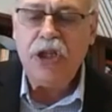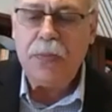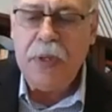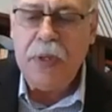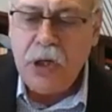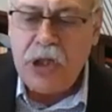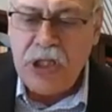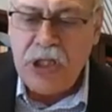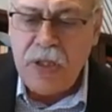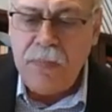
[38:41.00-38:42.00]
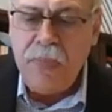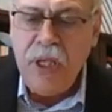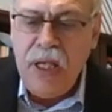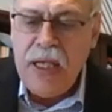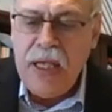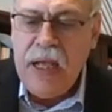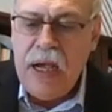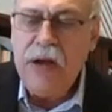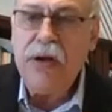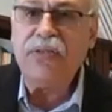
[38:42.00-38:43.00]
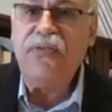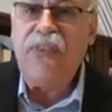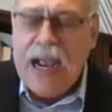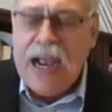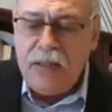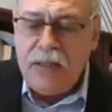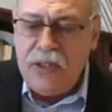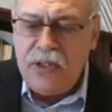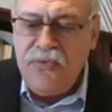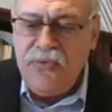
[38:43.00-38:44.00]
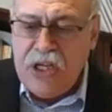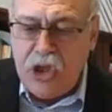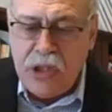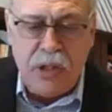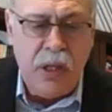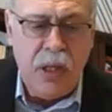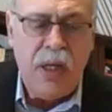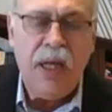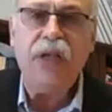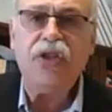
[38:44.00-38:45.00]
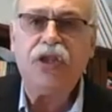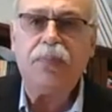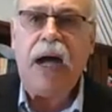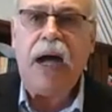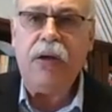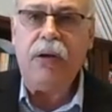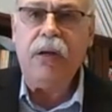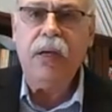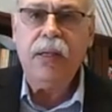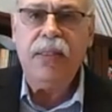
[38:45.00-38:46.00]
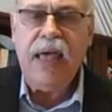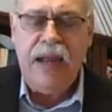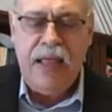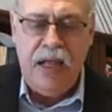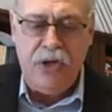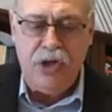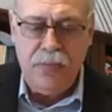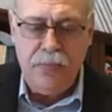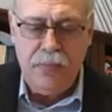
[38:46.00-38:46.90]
Spinozism in Herder's vitalist vision inspired that age.